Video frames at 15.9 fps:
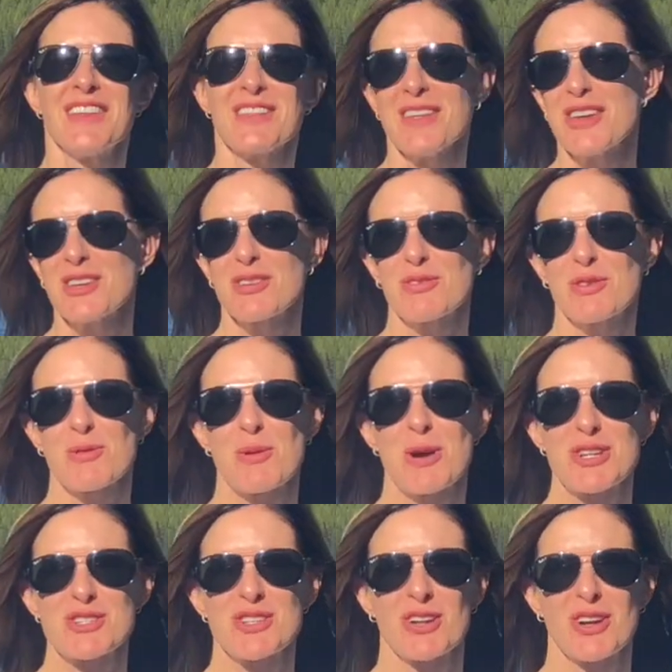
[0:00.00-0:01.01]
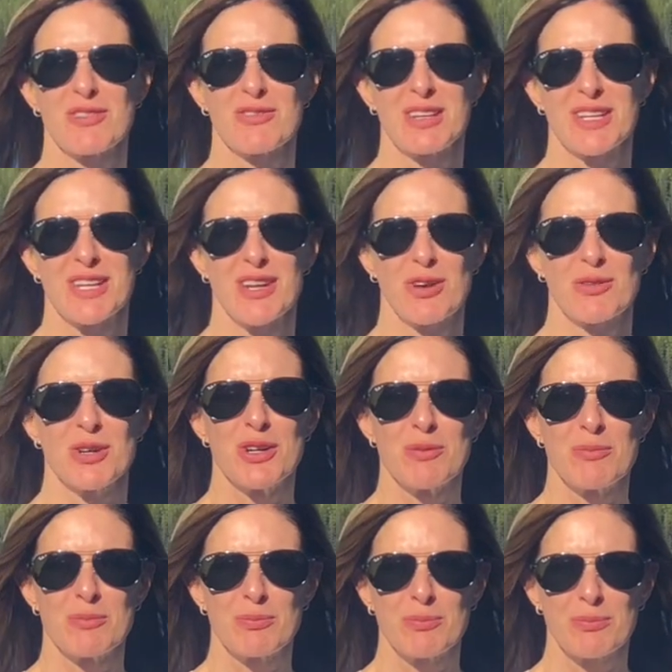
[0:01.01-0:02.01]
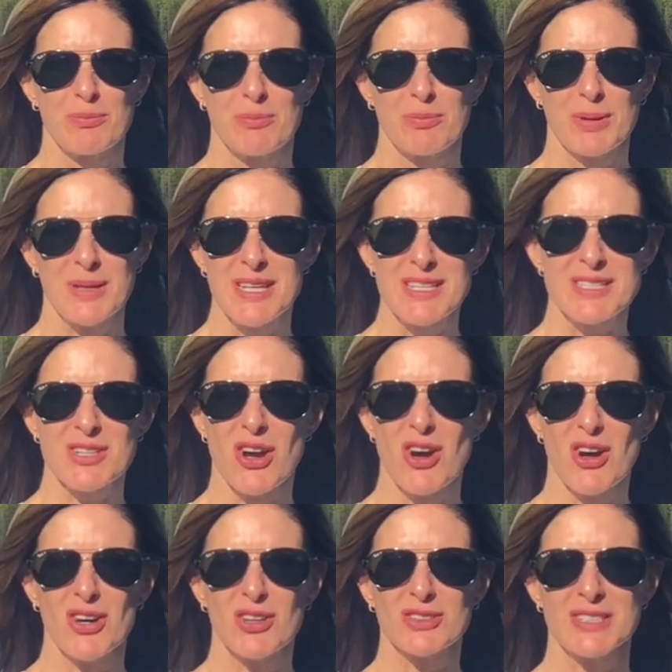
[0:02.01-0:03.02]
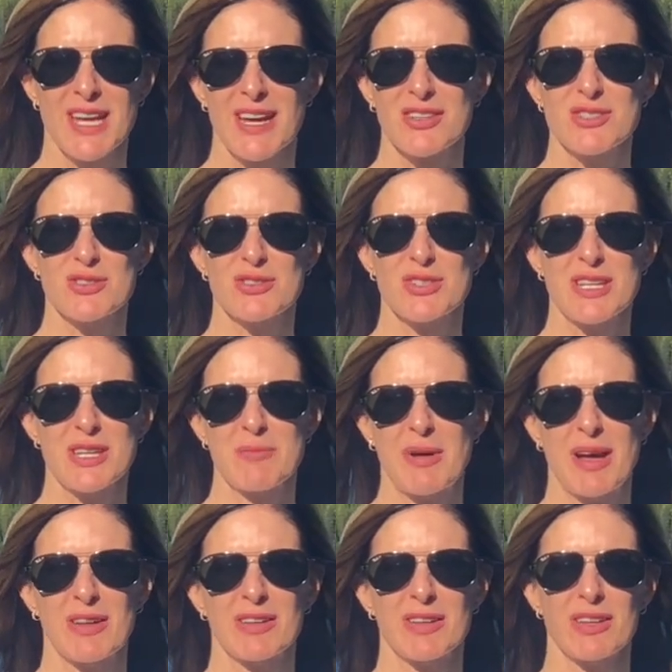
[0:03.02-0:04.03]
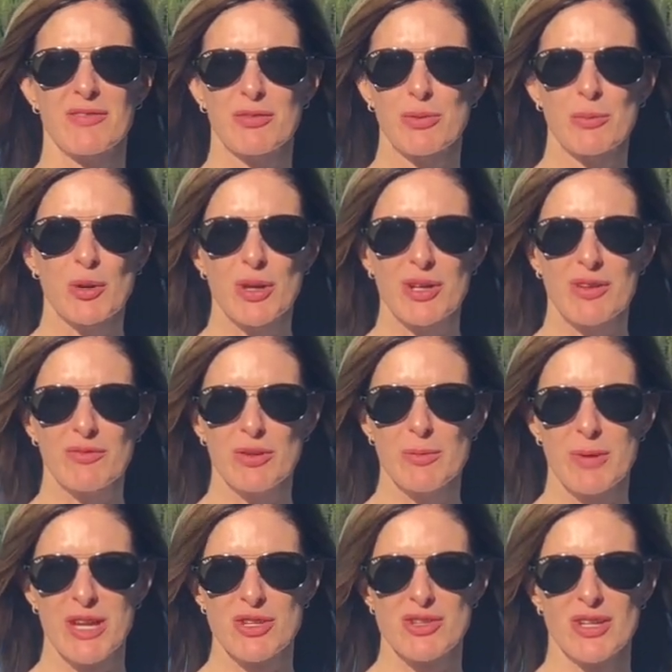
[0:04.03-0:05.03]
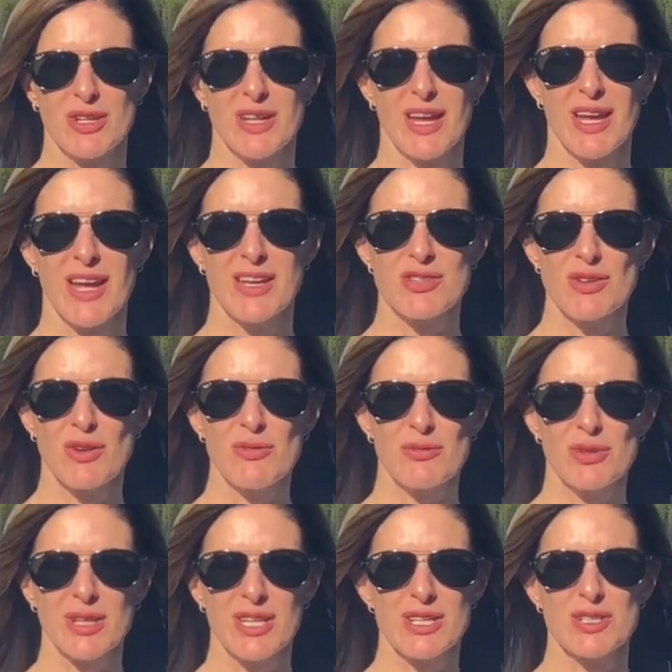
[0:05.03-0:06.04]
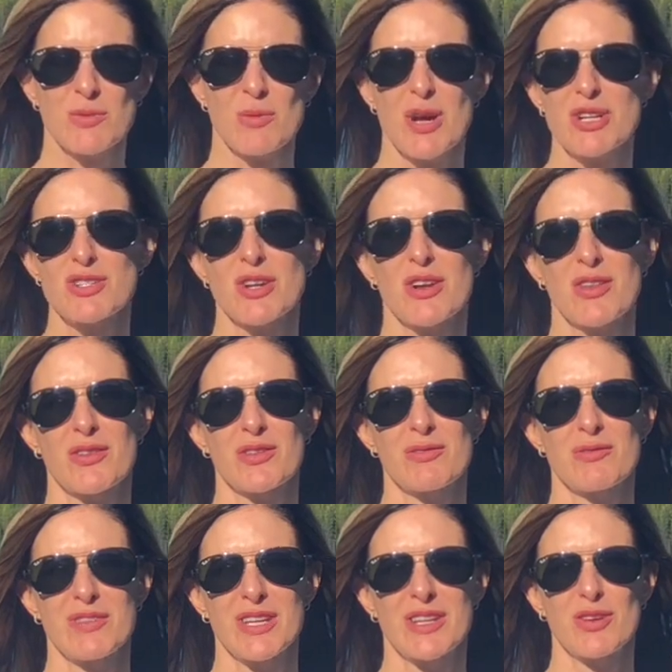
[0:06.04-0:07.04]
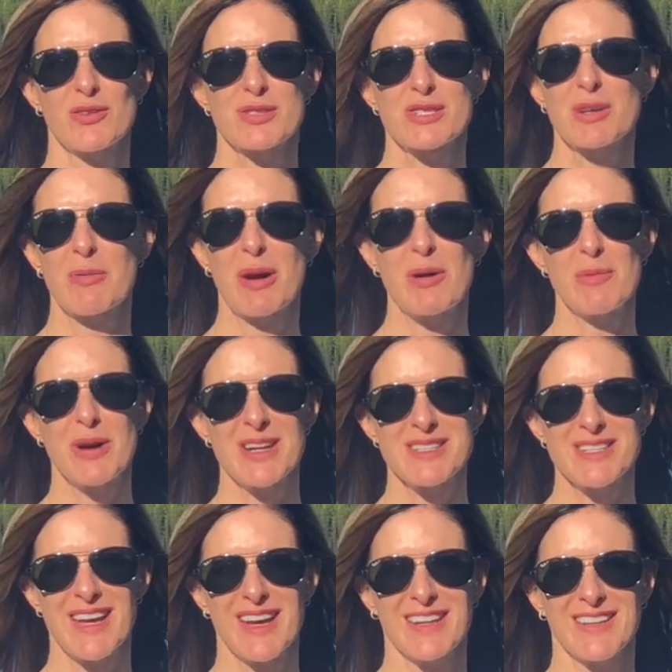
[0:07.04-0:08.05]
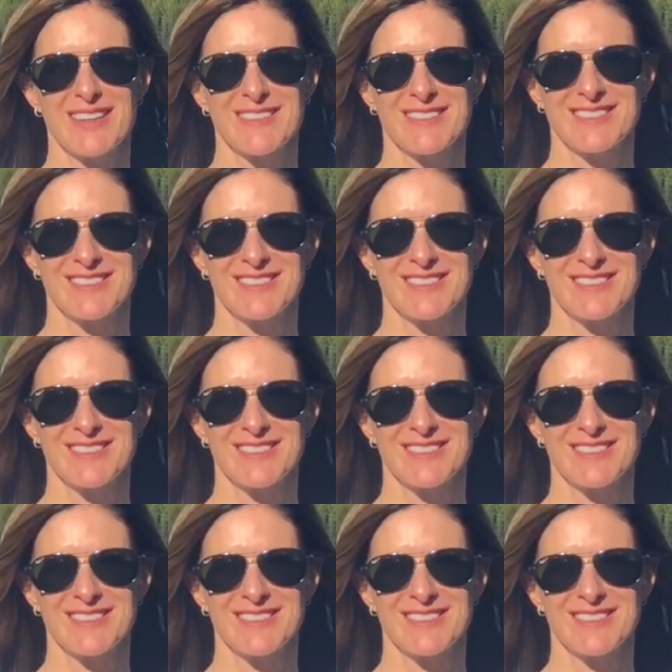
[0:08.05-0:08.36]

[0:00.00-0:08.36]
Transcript: Thank you for watching our video. Please call, text, or email for more information, and don't forget to watch our other videos about Montana.